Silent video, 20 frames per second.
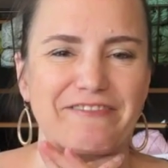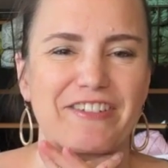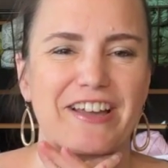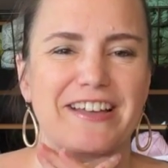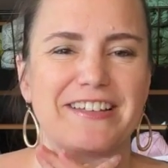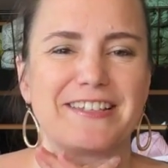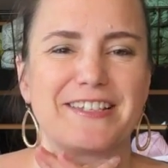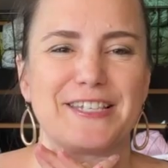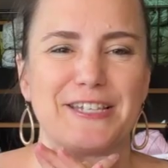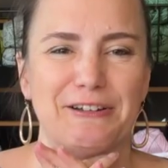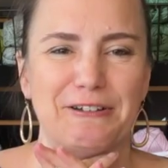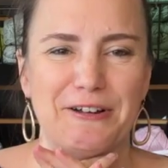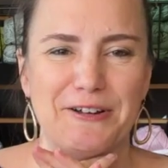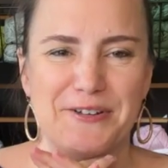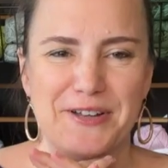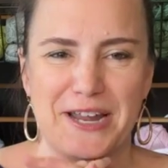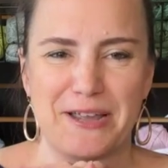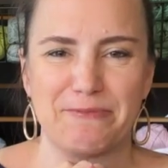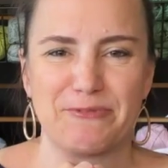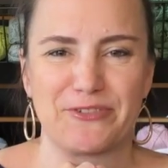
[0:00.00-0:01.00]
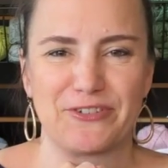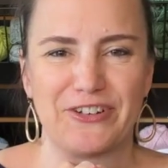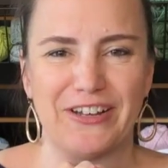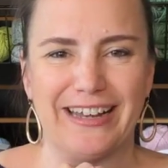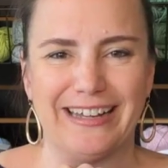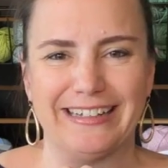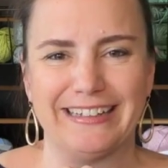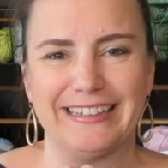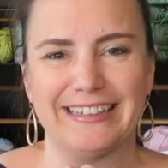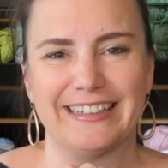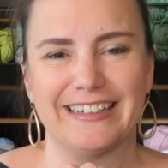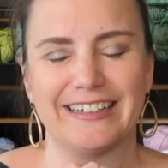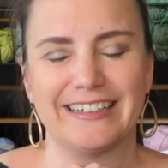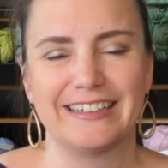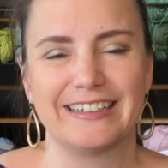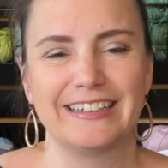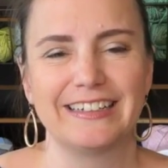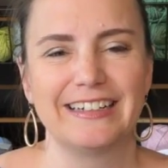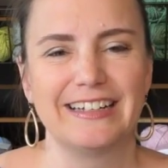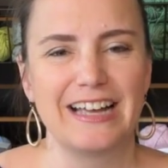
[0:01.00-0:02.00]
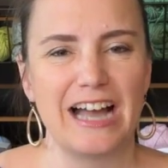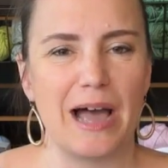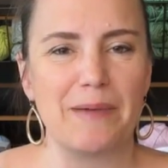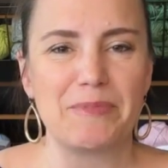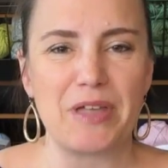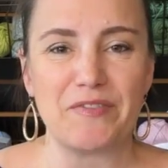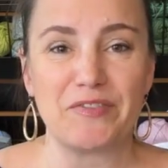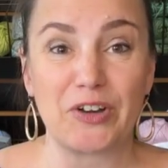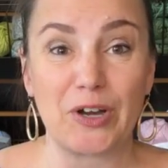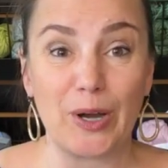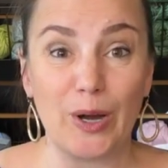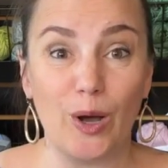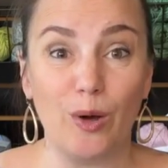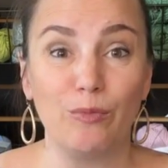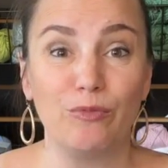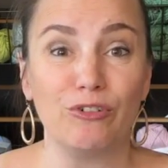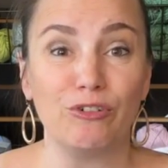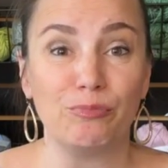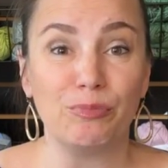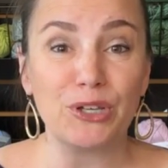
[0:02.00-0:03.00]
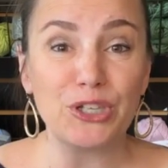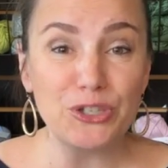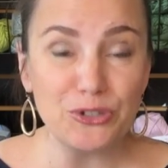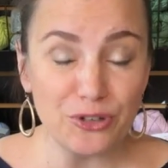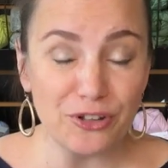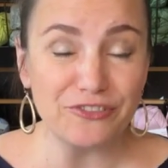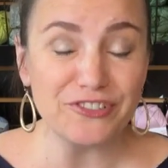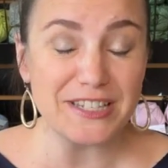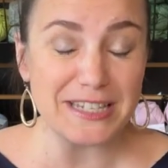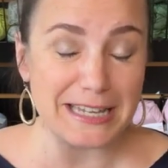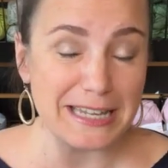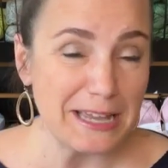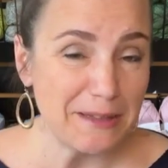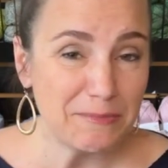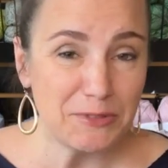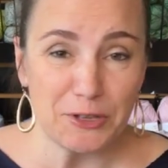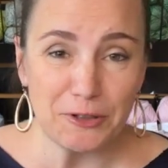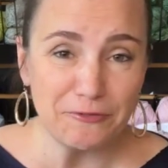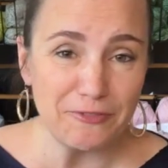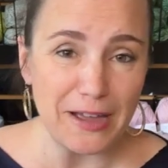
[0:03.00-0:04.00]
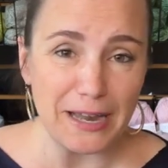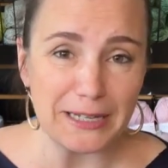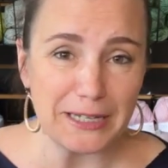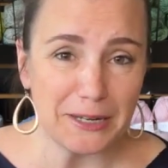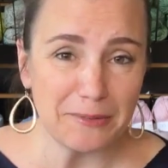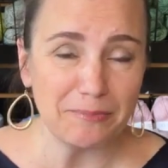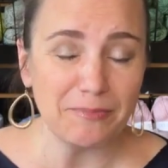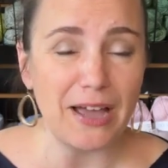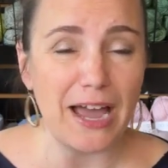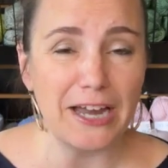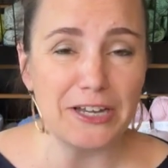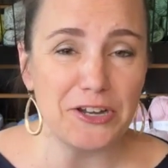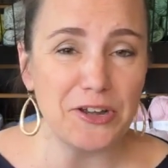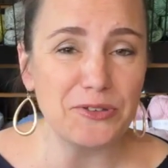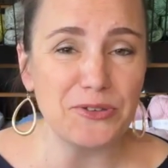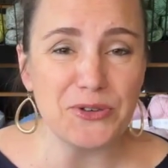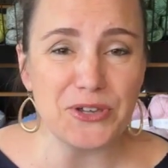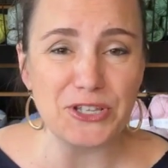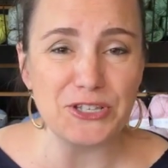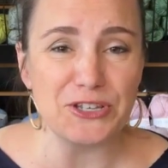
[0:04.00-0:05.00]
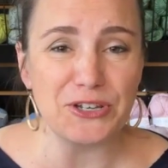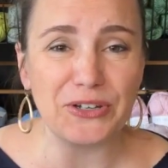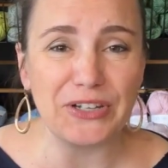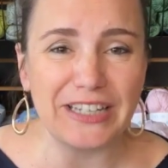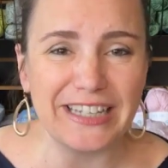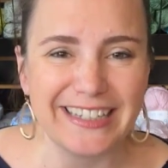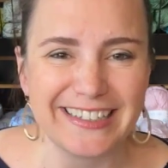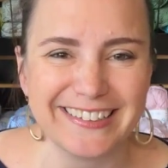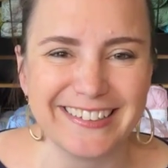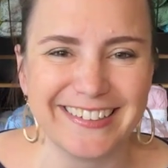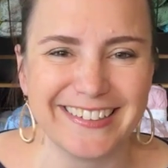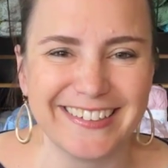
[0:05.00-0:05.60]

I've got zero names for anything. I'm not very helpful, but you'll see them. You'll find them. I know you can do it.